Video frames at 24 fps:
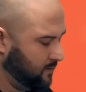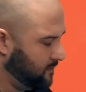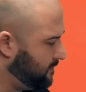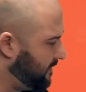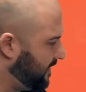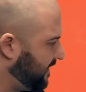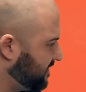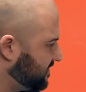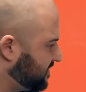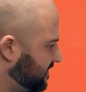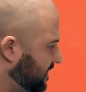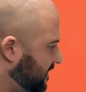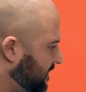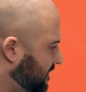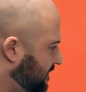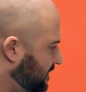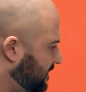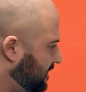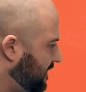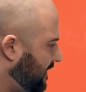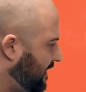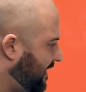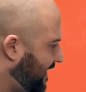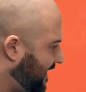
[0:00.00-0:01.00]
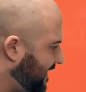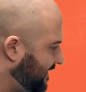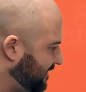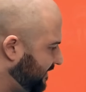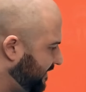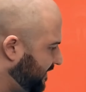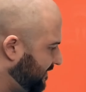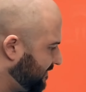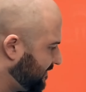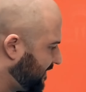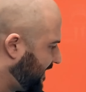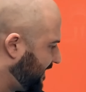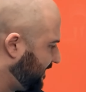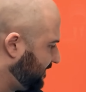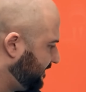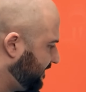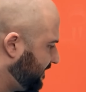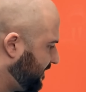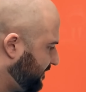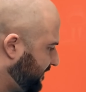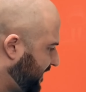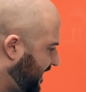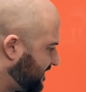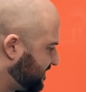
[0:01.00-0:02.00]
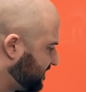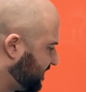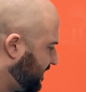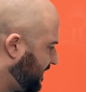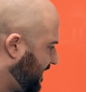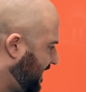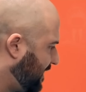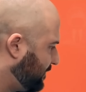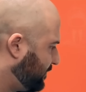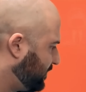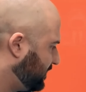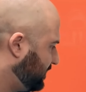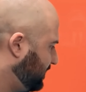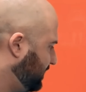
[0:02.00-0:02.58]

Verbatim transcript: makes it highly unlikely that that's going to happen